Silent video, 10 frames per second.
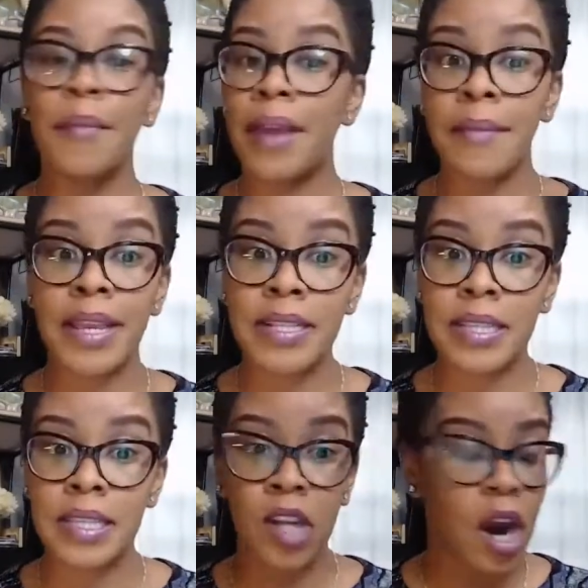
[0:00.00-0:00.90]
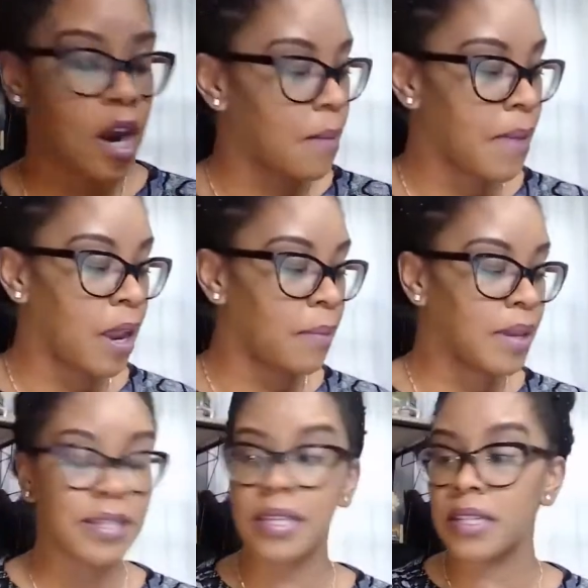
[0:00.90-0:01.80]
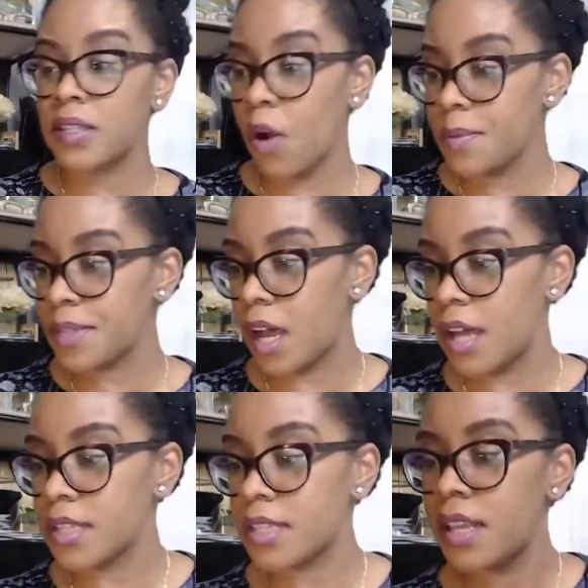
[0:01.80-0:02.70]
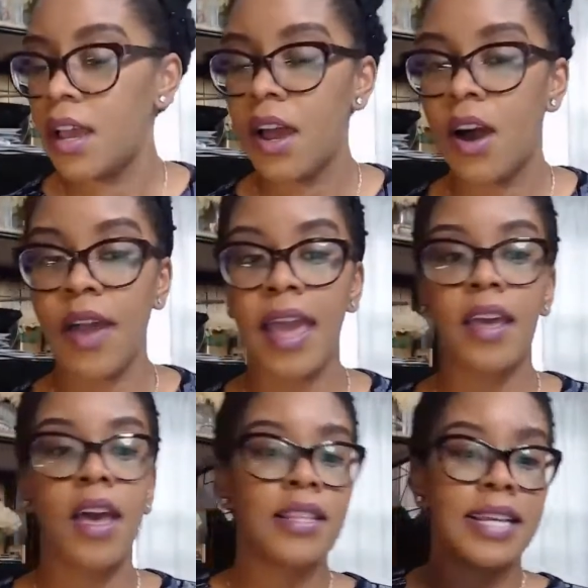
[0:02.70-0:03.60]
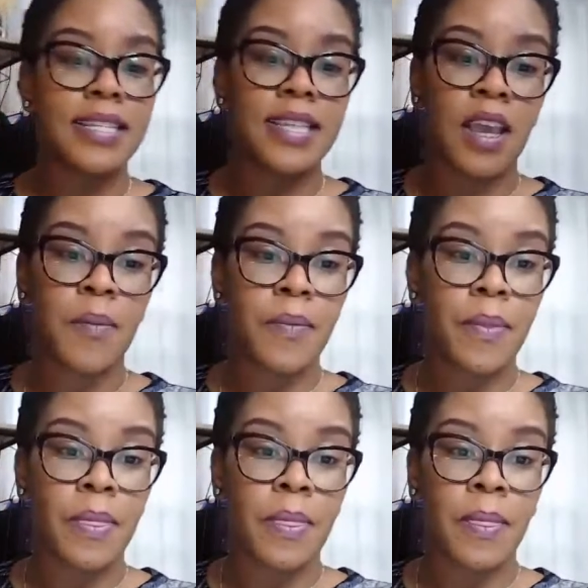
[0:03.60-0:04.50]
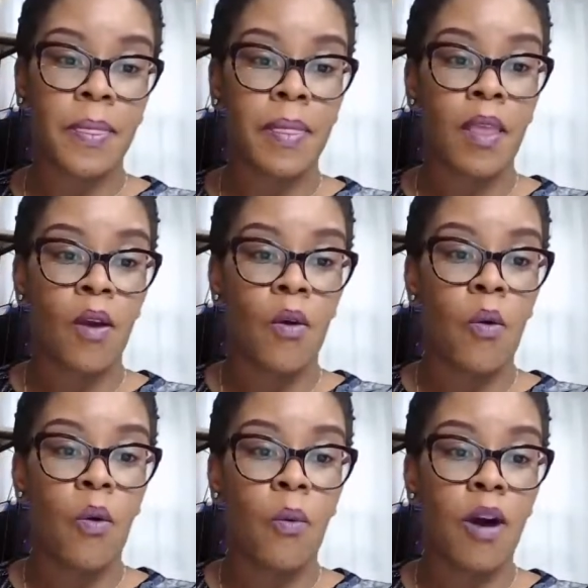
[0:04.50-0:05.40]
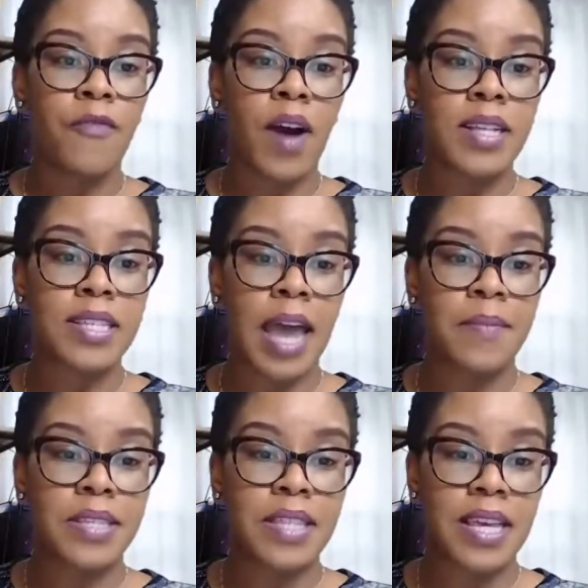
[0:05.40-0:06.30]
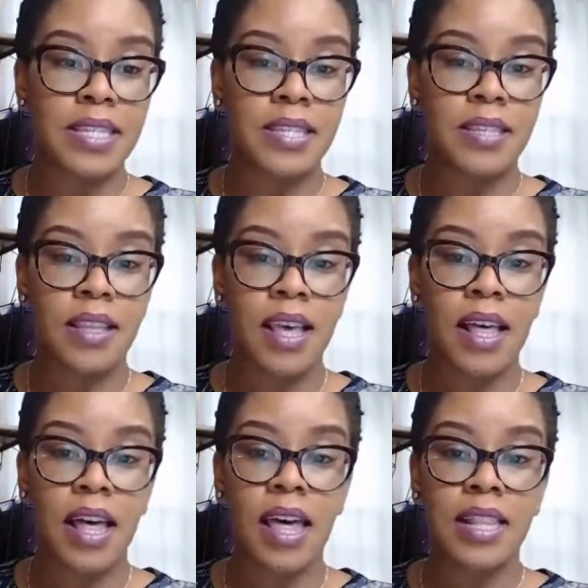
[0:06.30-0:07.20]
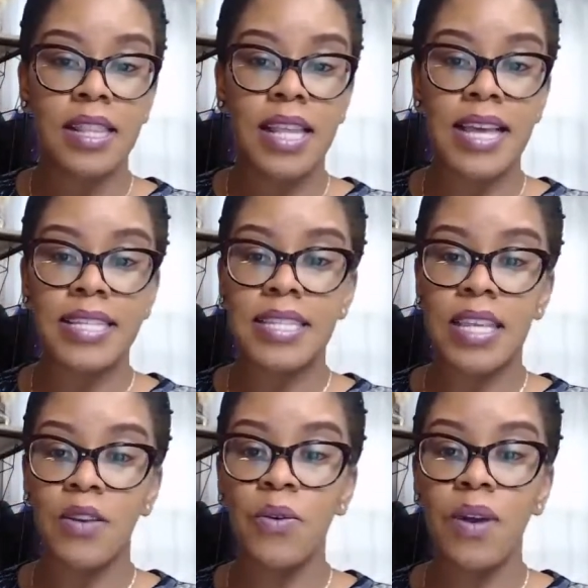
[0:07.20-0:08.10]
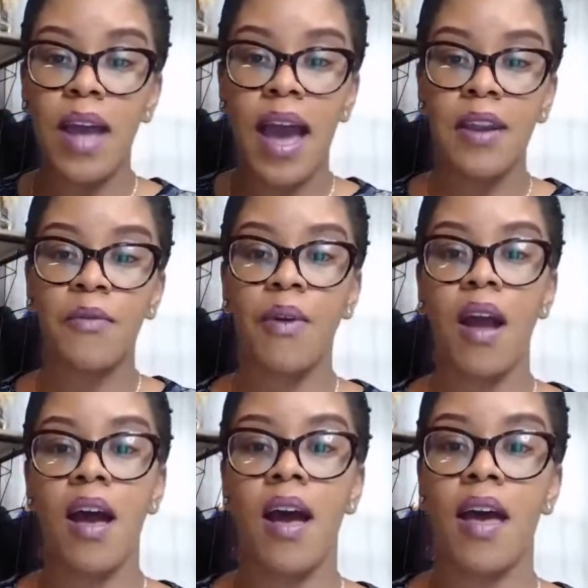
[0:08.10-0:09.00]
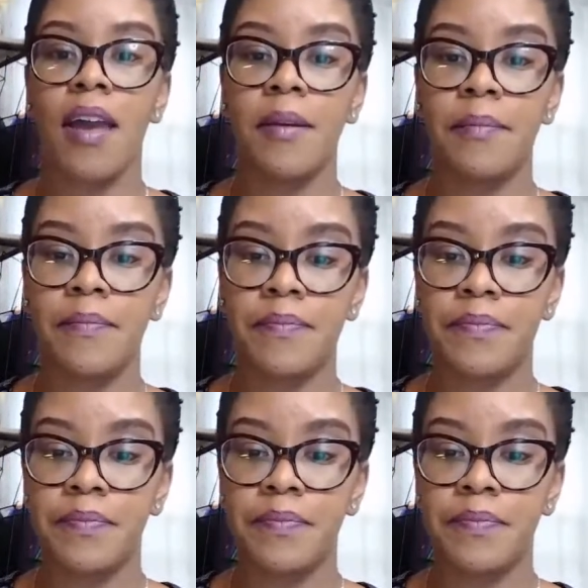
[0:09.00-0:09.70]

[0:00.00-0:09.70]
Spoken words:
I'm gonna get to this card in a minute because it is dope sauce. Okay, let's see. What font type is this? Let's see who got it right.